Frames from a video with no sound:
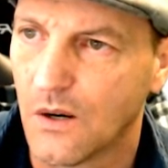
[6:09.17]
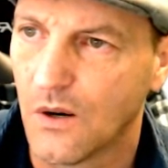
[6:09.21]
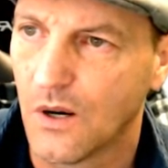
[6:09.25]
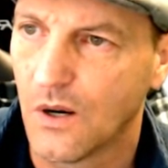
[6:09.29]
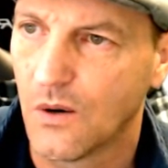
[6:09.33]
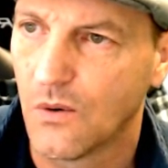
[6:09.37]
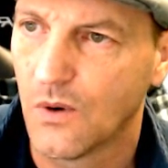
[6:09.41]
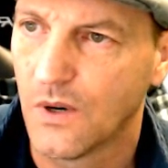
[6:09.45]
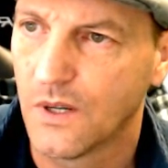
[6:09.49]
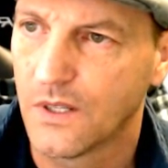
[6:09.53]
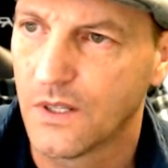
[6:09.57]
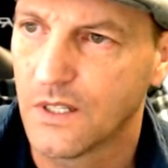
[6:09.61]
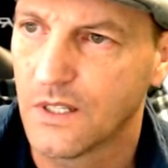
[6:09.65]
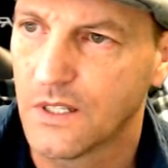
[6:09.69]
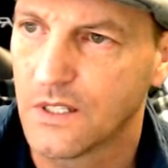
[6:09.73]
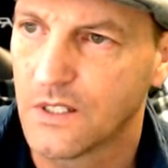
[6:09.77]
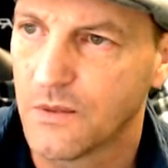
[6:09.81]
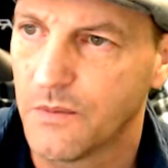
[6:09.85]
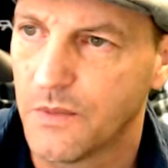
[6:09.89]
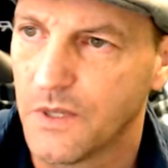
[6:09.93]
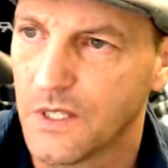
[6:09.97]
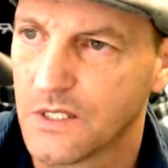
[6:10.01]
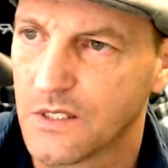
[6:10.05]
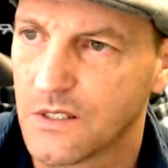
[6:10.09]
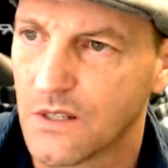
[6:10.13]
want that to
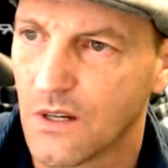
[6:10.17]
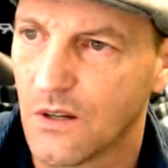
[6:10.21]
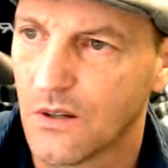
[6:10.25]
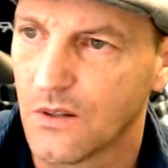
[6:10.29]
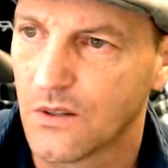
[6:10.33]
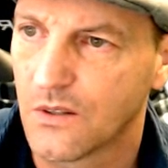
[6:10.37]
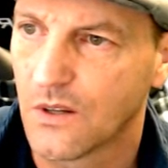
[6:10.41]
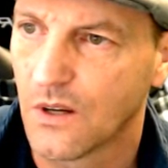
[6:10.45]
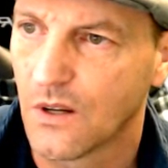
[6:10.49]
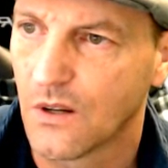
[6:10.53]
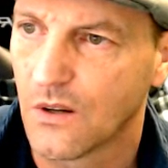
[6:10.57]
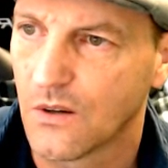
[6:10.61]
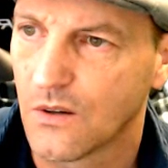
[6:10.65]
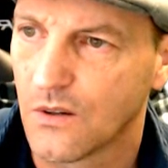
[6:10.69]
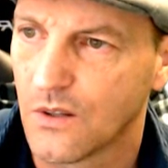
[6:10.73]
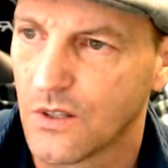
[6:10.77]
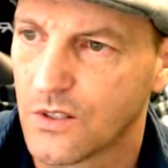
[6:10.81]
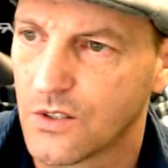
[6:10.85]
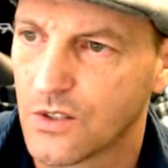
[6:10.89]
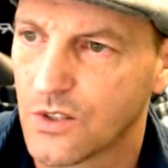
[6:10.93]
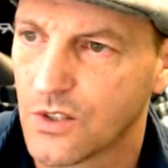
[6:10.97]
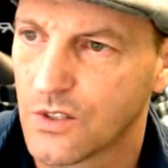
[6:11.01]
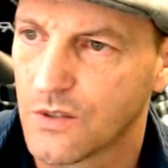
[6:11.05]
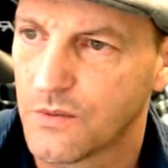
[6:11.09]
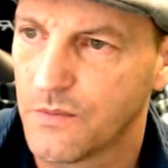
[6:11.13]
be a solid color. Let's
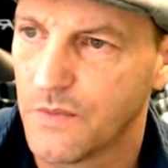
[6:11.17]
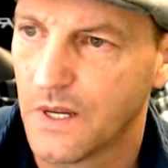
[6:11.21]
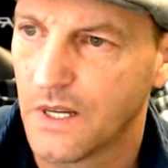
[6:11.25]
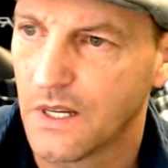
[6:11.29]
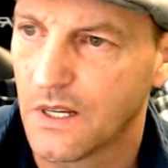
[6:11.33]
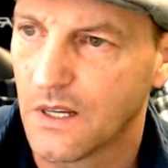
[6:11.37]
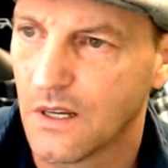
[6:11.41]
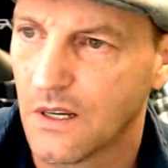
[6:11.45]
just make